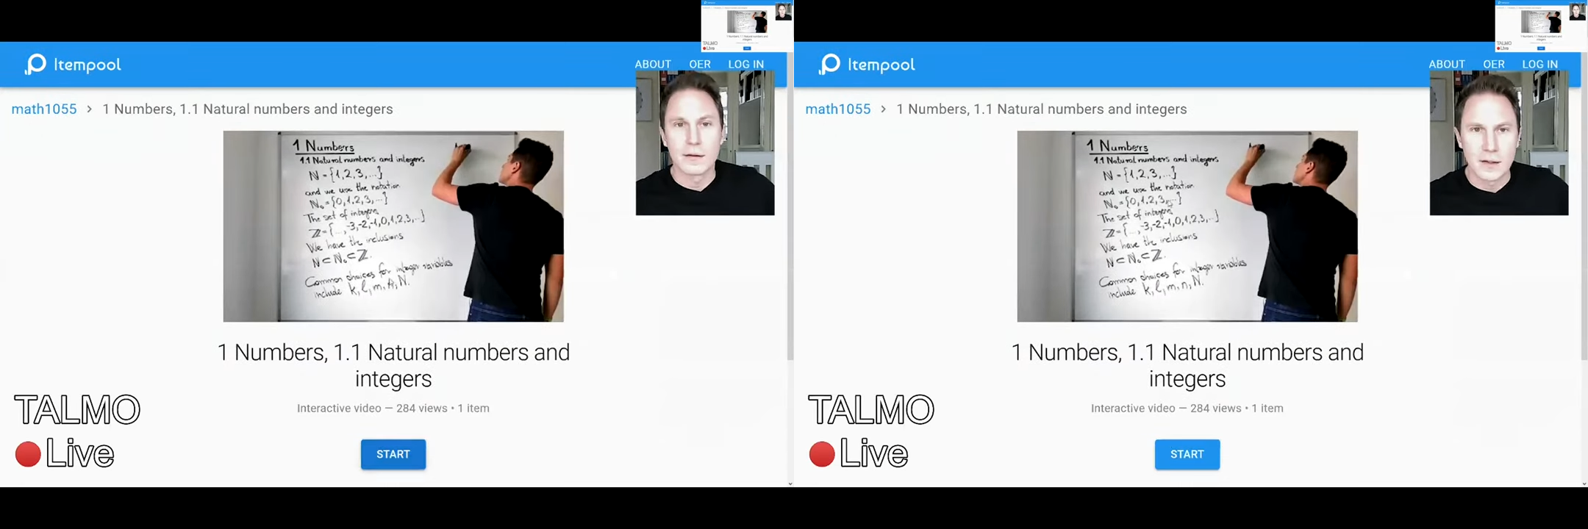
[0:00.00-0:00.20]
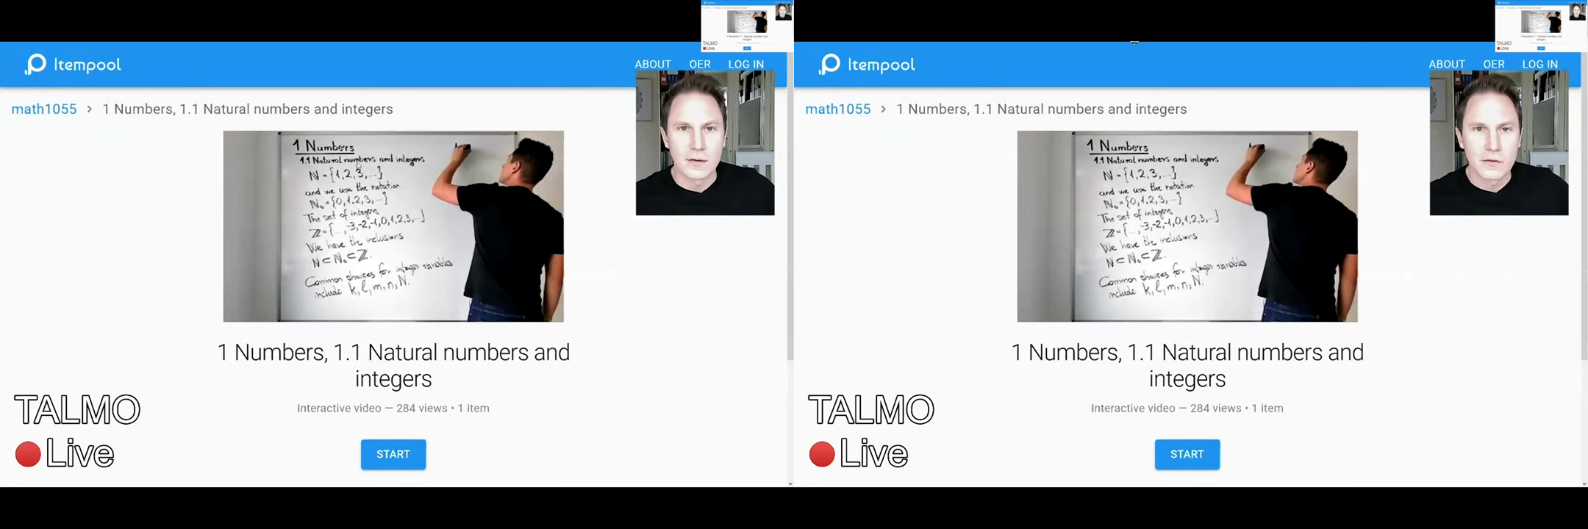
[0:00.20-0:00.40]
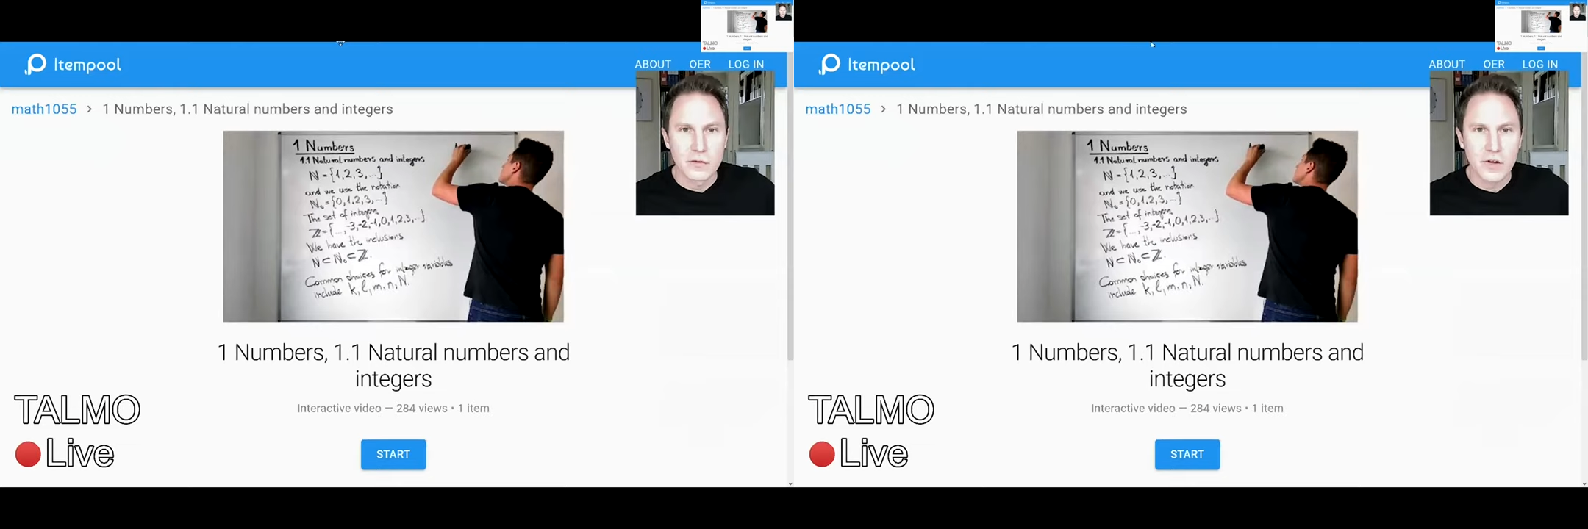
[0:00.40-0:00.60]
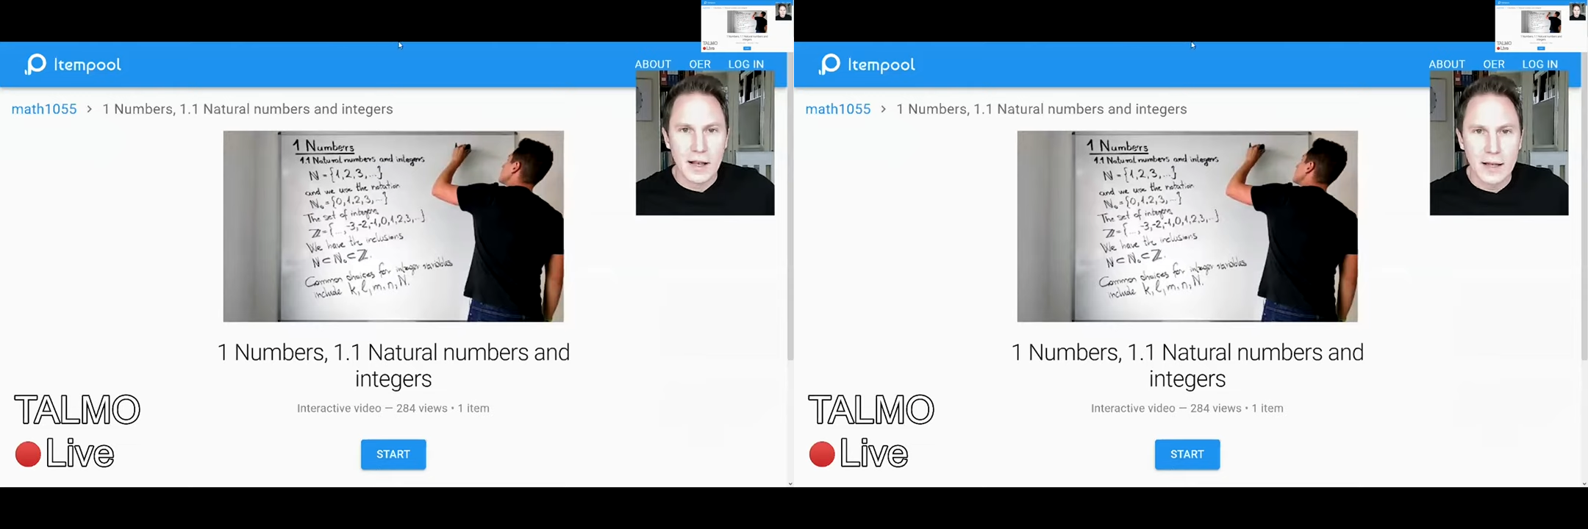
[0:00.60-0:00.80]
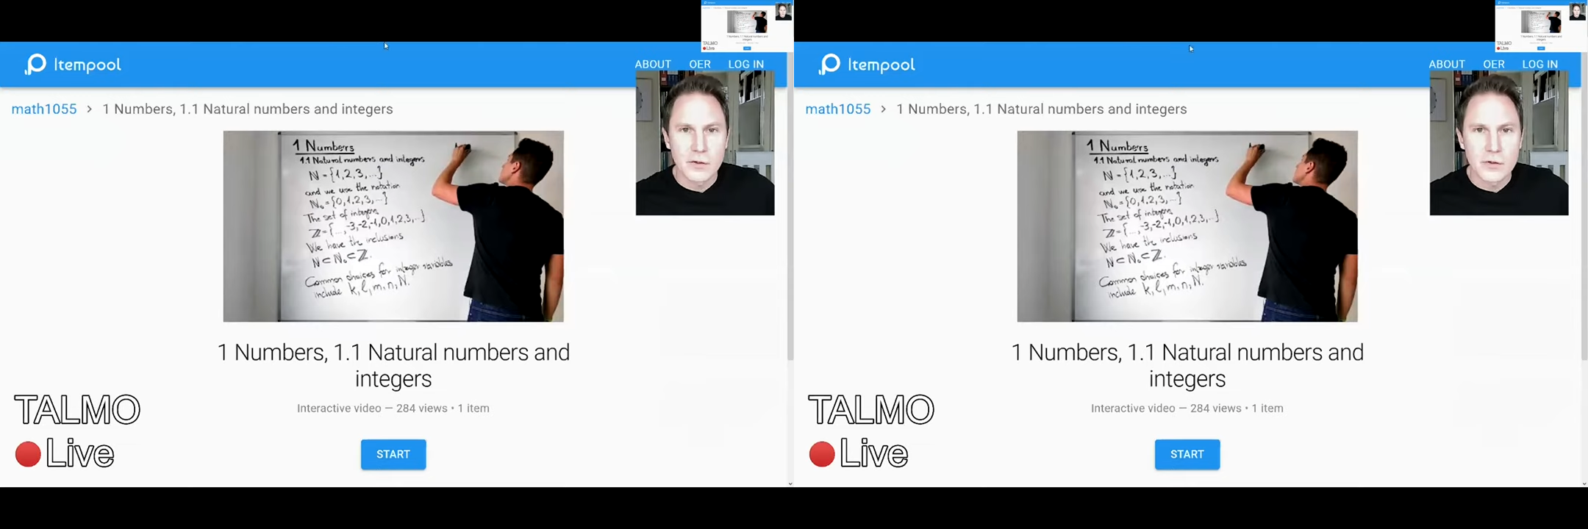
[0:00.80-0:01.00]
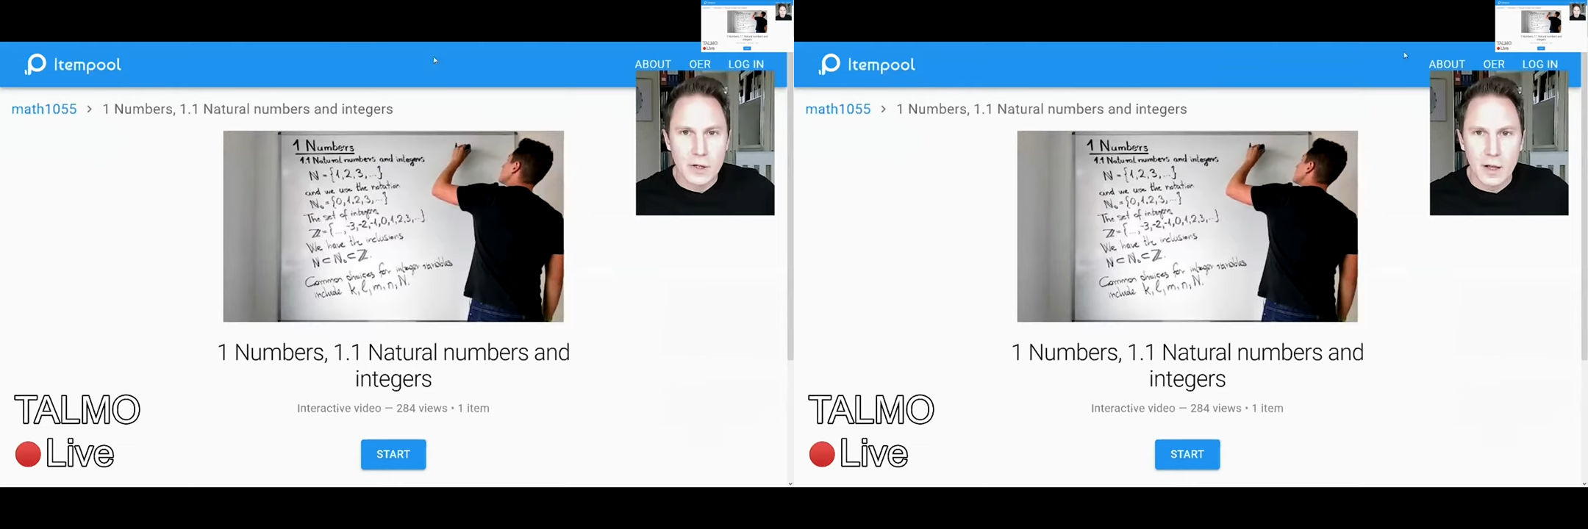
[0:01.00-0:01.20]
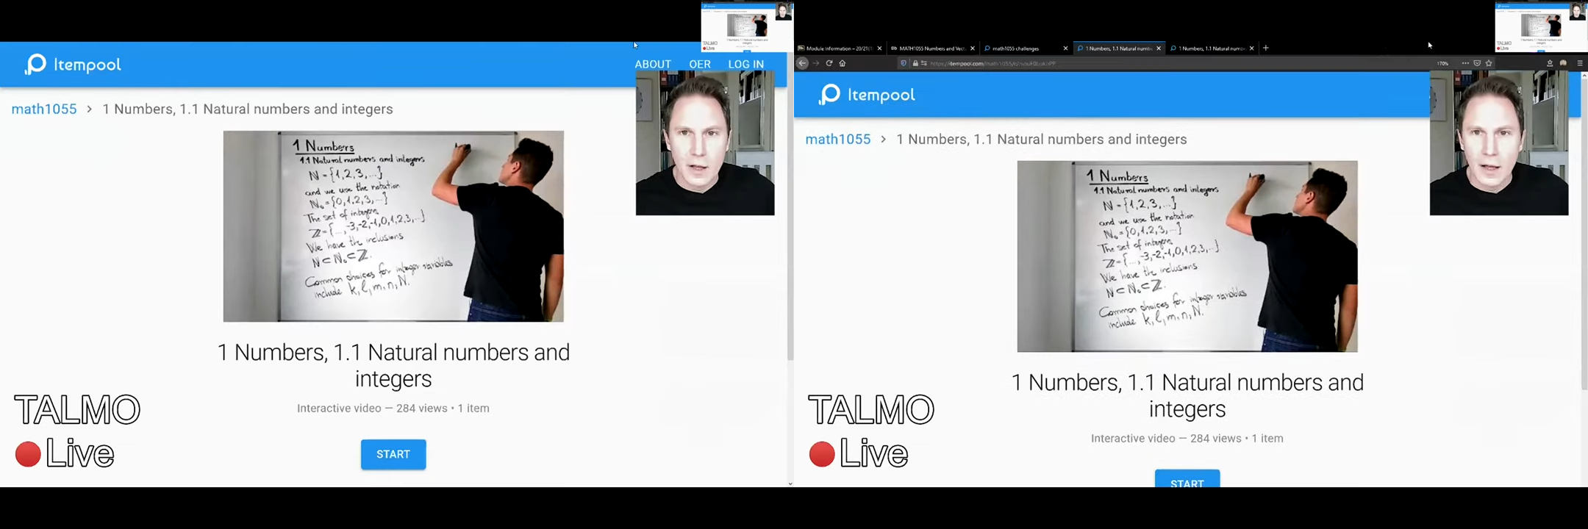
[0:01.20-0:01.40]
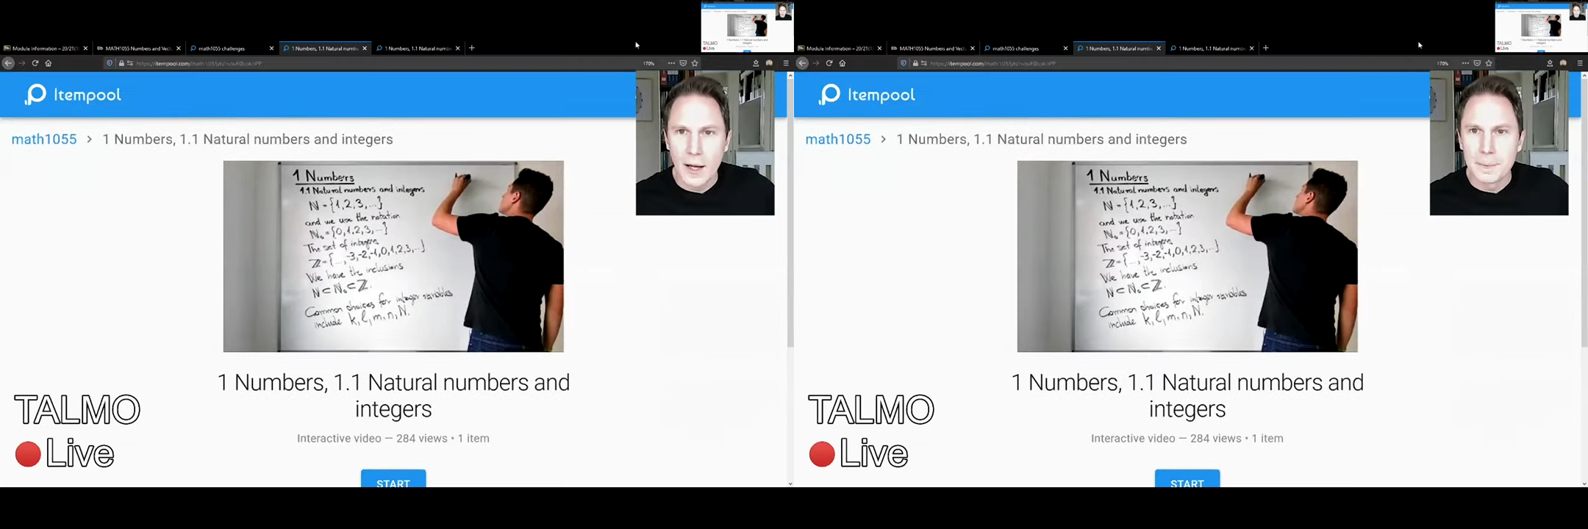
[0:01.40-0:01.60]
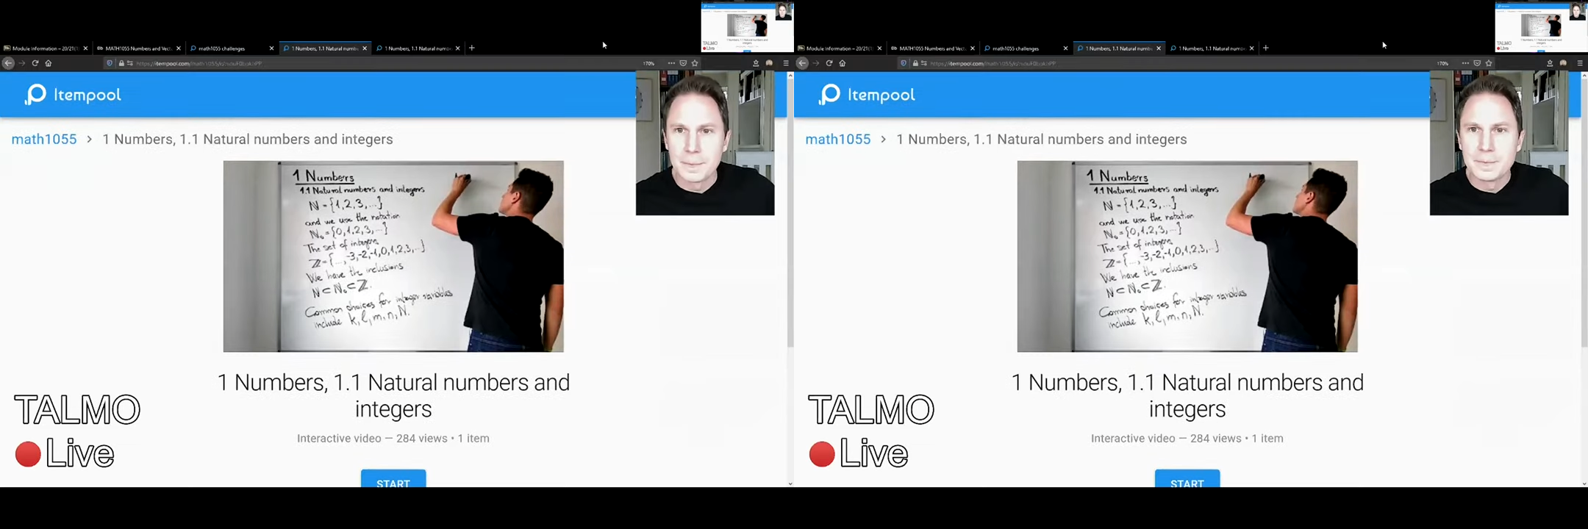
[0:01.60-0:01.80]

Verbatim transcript: this challenge, um,